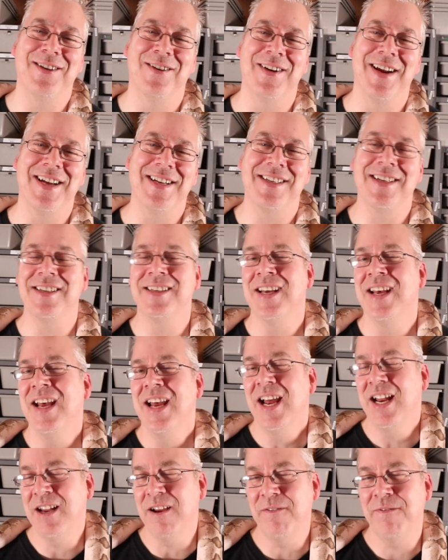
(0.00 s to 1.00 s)
donations
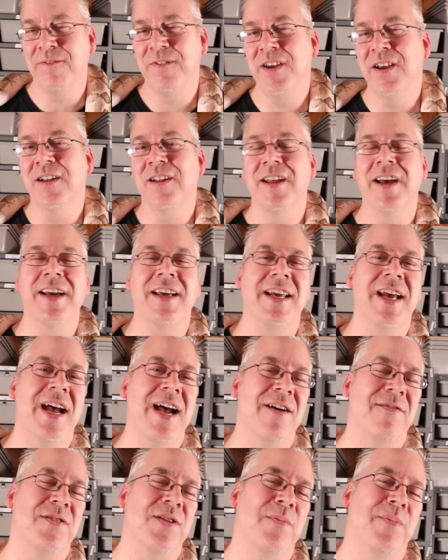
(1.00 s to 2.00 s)
and you feel like you
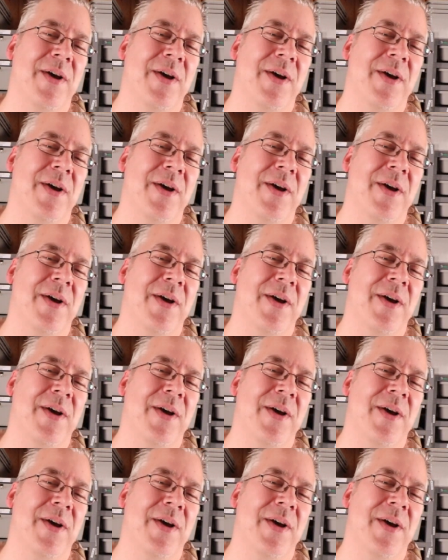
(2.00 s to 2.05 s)
have to